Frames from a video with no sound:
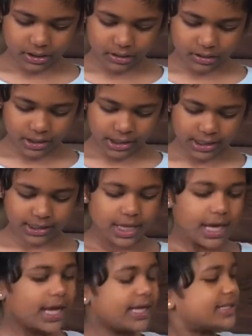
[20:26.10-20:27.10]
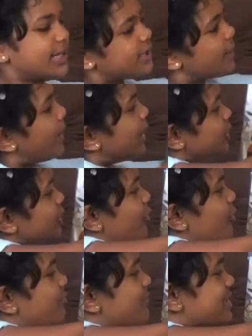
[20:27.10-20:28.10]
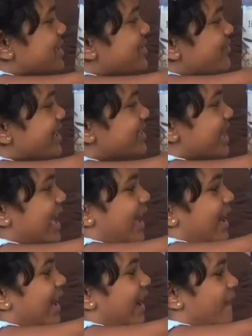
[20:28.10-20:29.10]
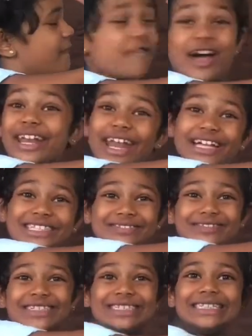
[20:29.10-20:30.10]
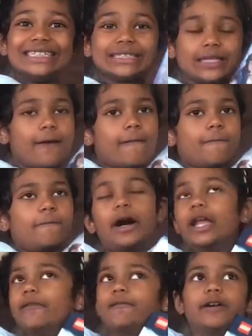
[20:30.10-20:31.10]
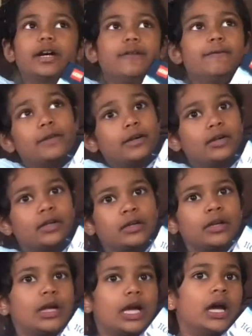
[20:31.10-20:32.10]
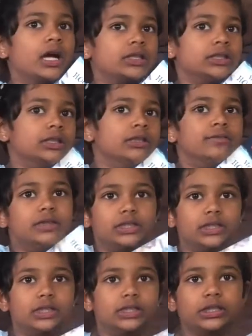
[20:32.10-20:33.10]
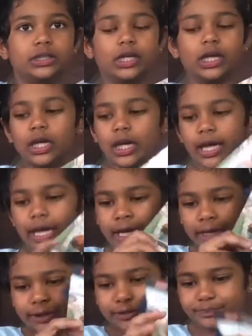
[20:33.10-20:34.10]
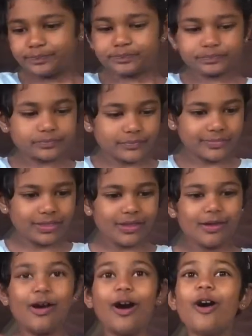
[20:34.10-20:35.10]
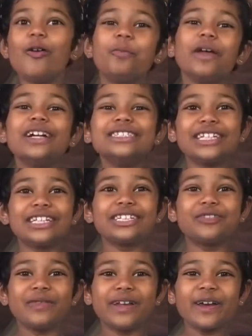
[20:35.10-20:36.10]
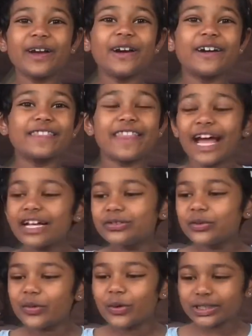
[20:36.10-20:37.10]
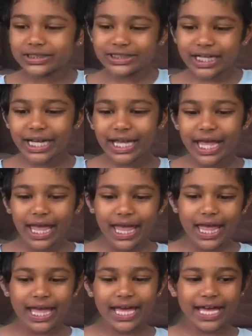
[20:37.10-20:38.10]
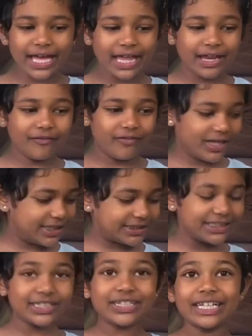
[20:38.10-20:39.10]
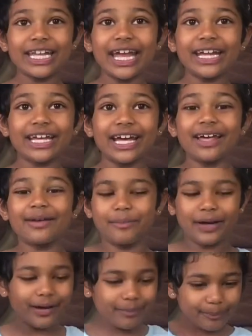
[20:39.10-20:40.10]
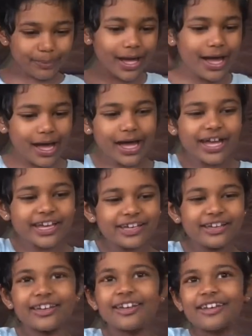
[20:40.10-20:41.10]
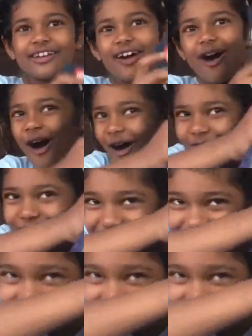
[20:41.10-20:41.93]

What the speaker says: And it says magical mysteries and fun activities. Fun activities. And hope you enjoyed this video. Thanks for watching and we'll see you later. Bye bye. Hogwarts